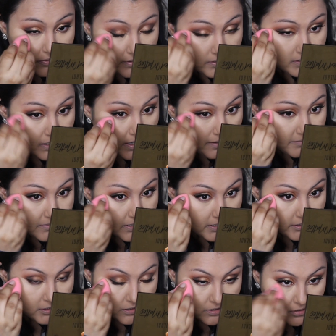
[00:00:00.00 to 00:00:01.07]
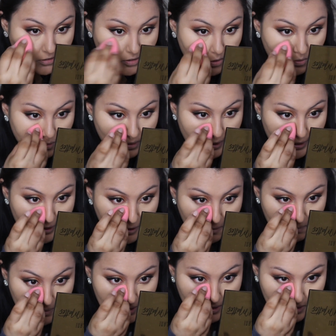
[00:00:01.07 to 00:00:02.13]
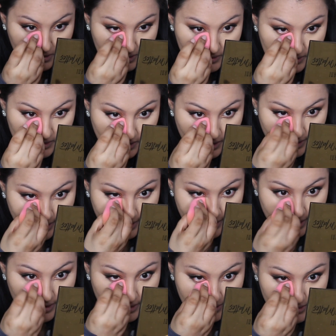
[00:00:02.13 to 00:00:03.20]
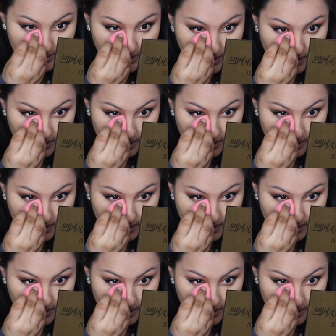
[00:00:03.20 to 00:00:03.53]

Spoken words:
and then times that I just don't like it because it